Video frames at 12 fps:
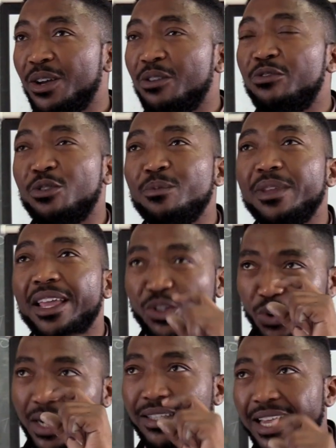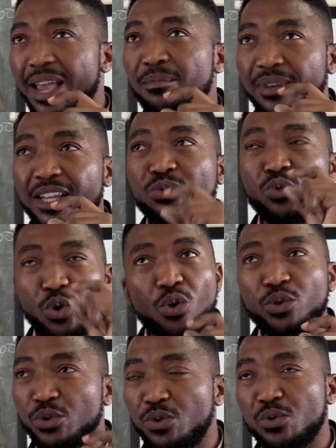from the actual time that we
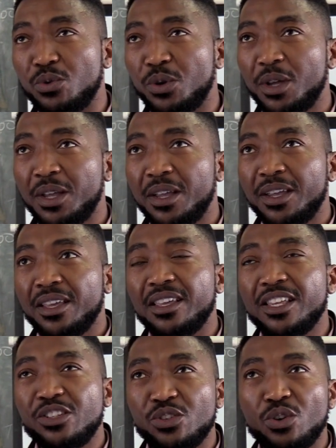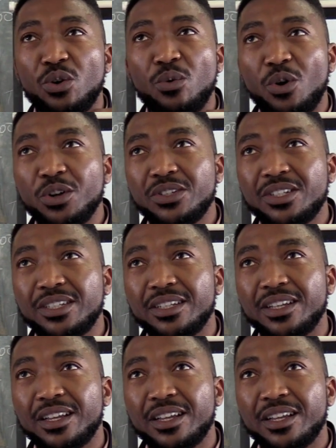all know, is your watch